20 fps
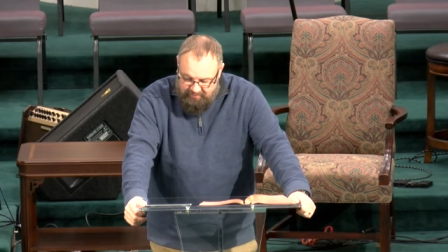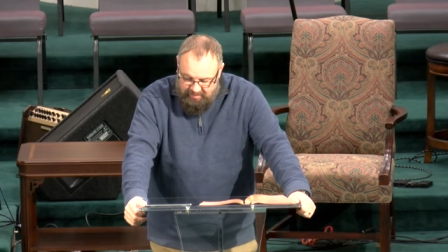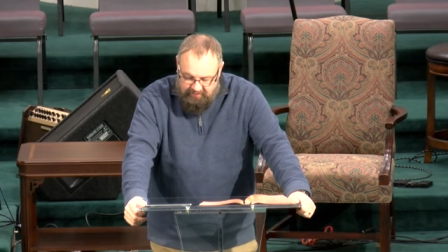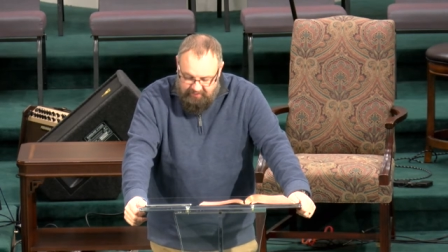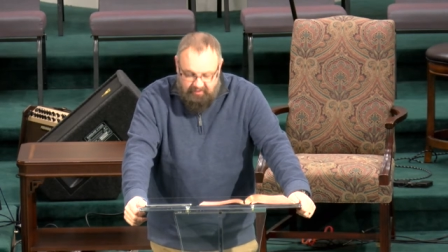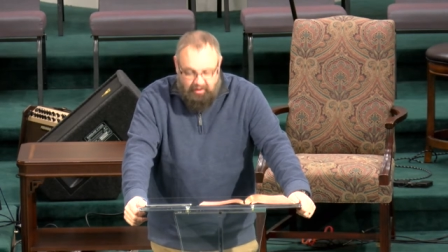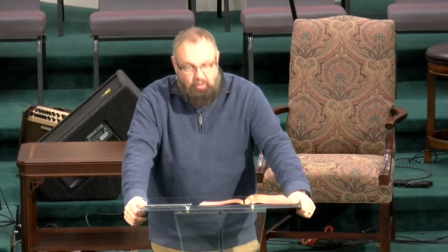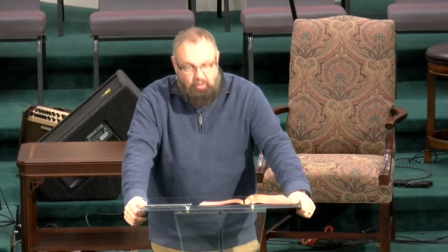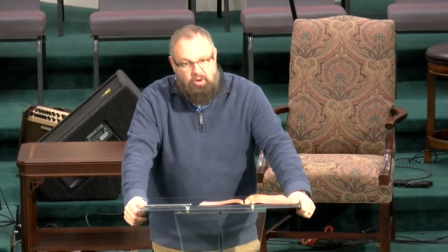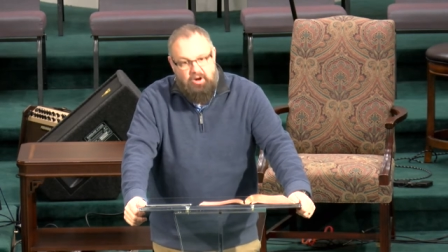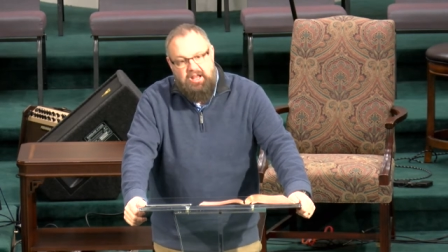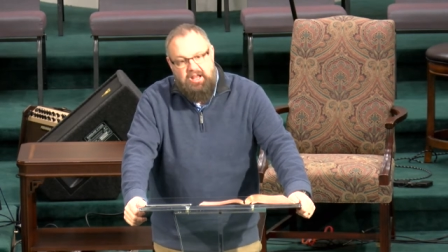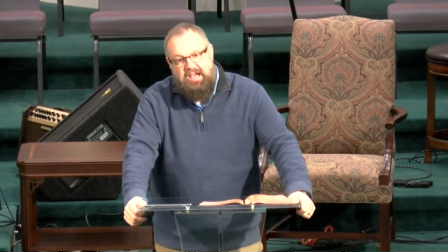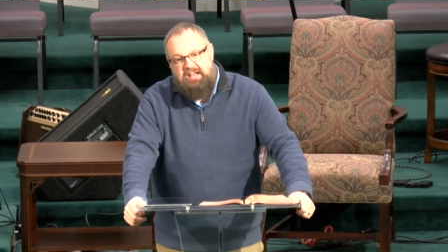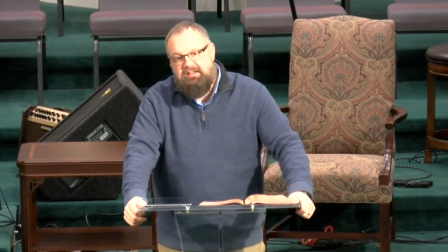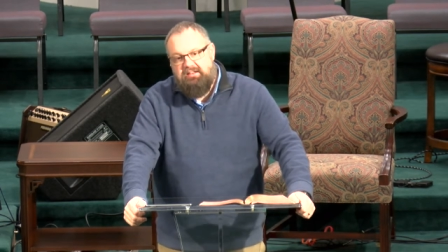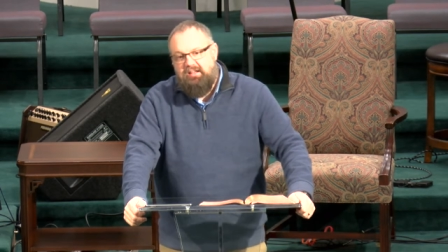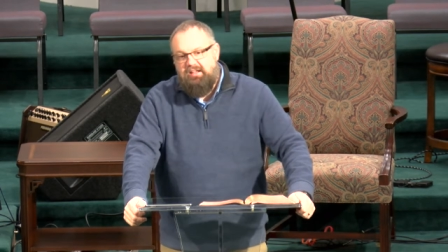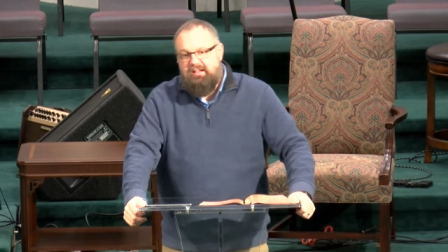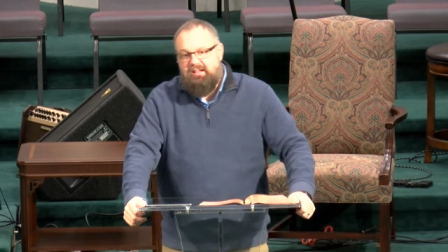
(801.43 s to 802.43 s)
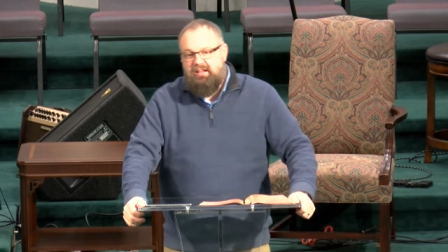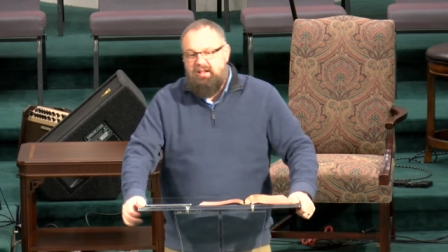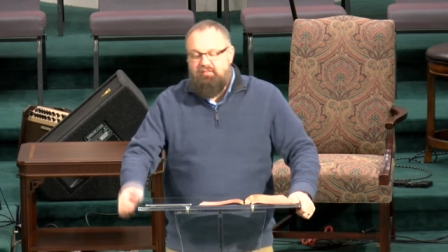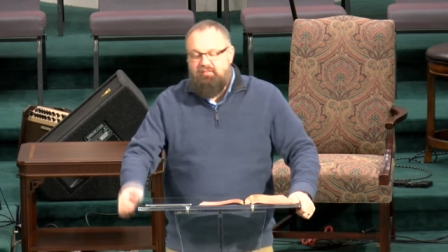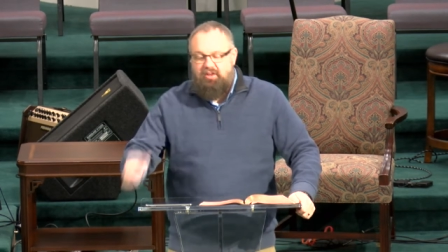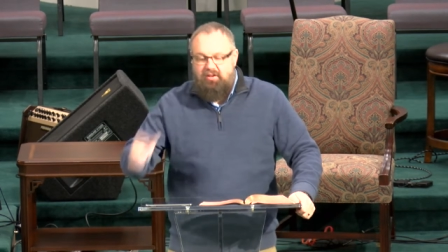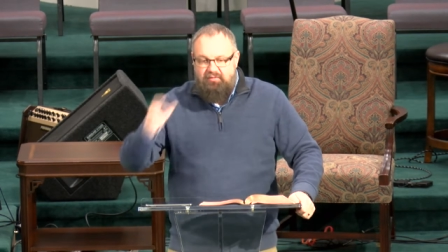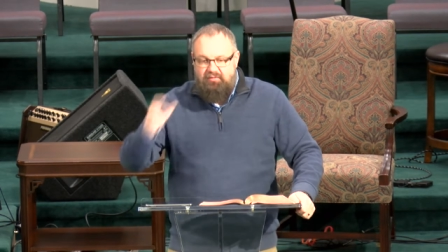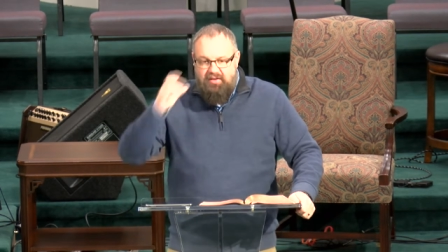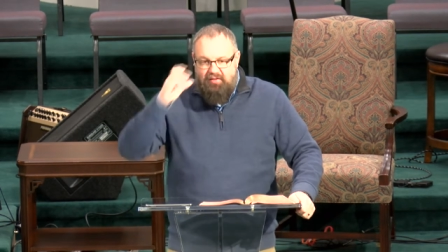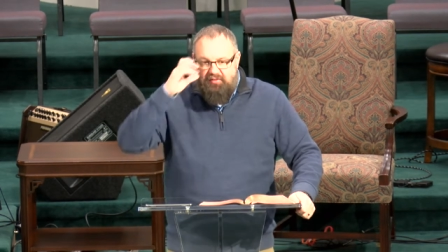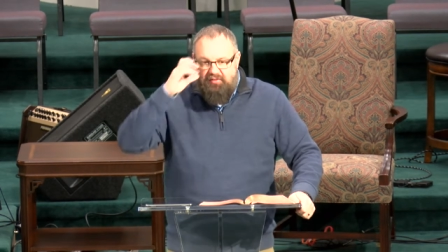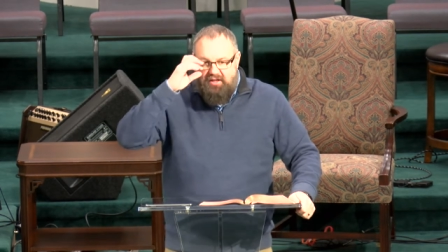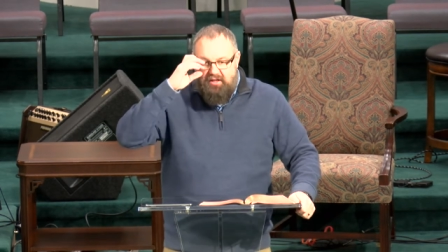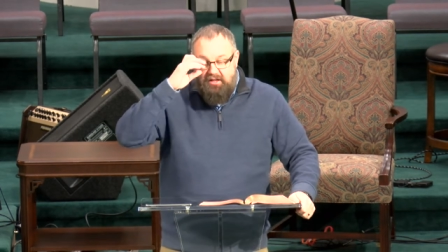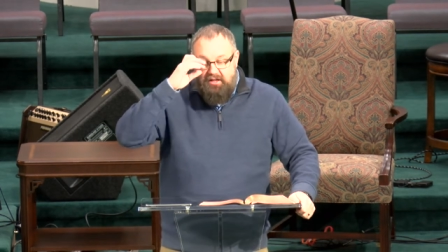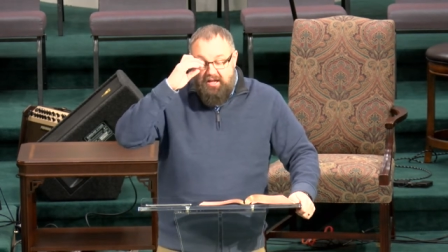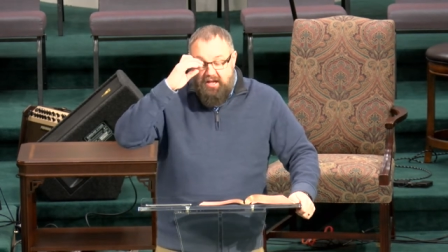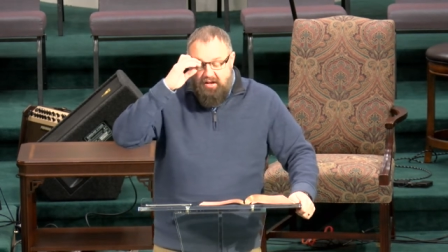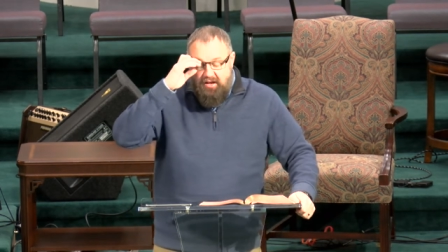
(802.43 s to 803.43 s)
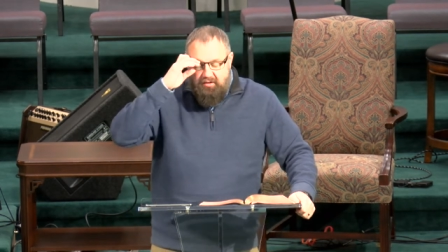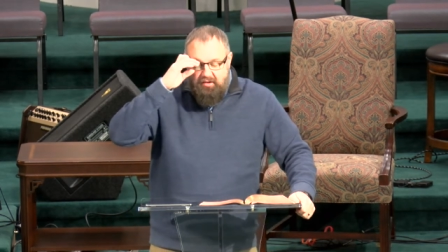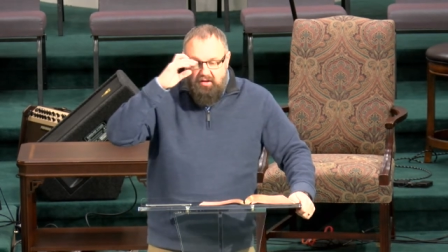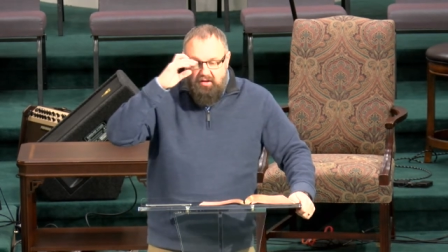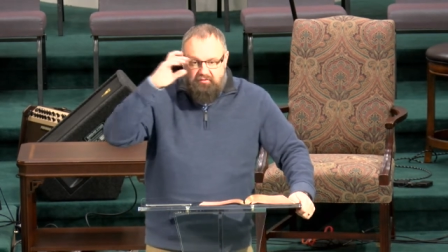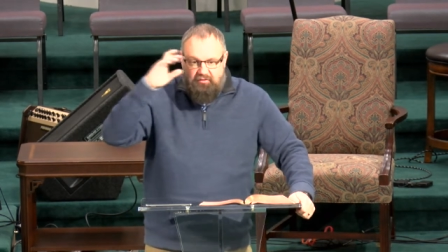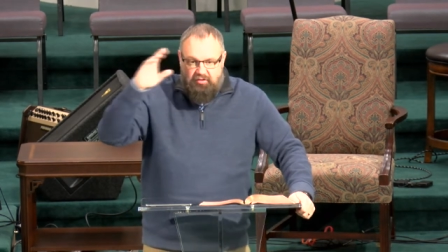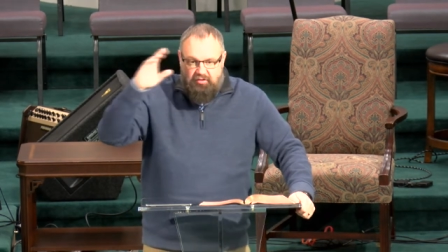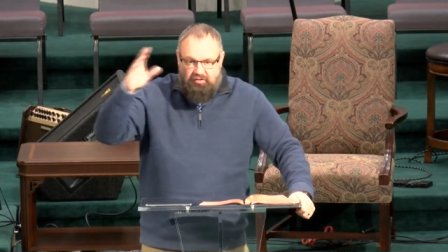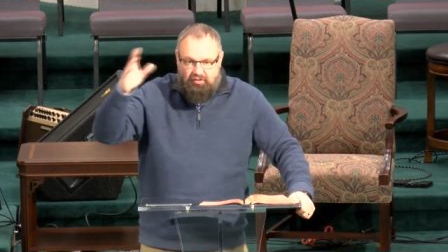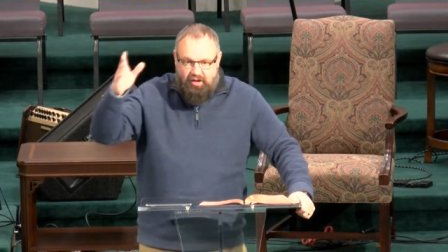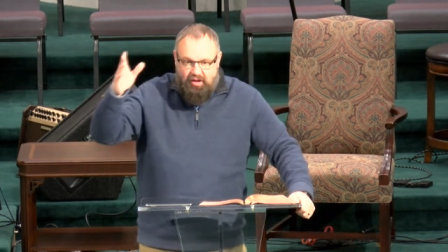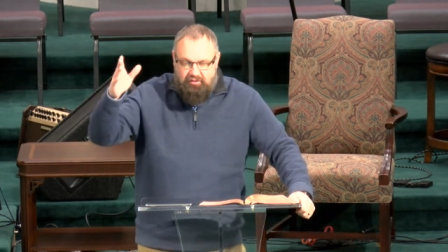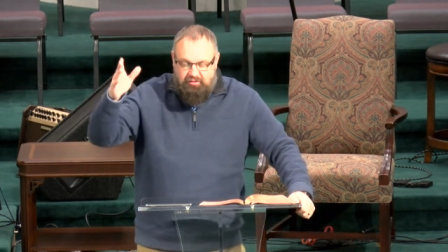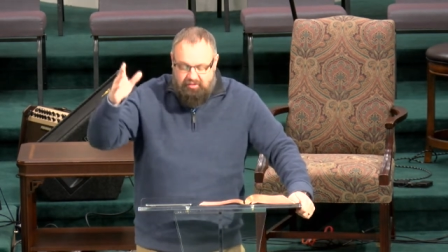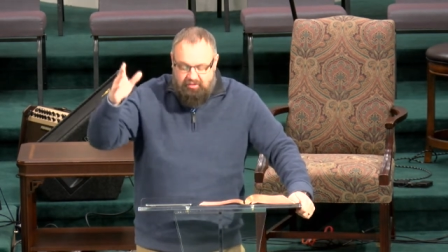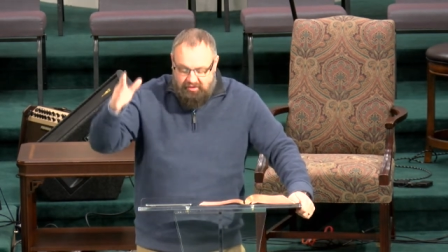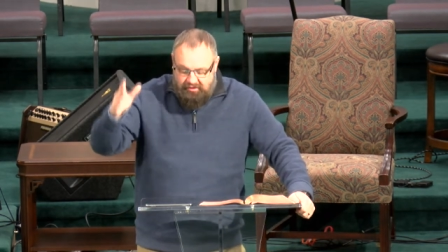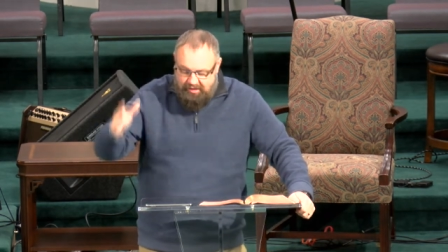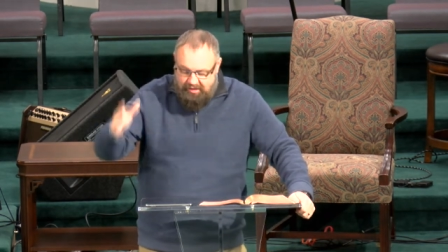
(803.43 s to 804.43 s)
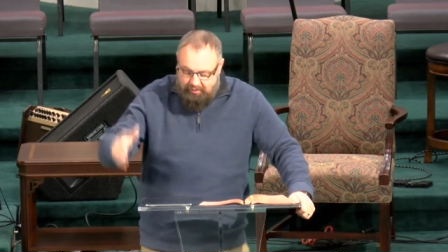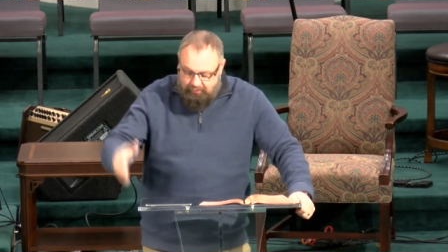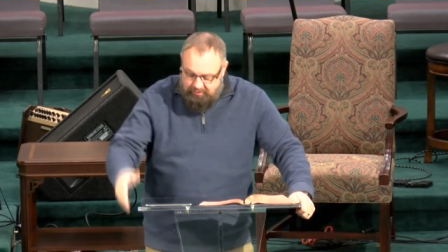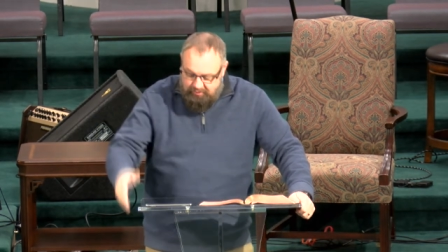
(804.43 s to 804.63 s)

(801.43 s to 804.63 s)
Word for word: The Lord had given a vivid account of destruction that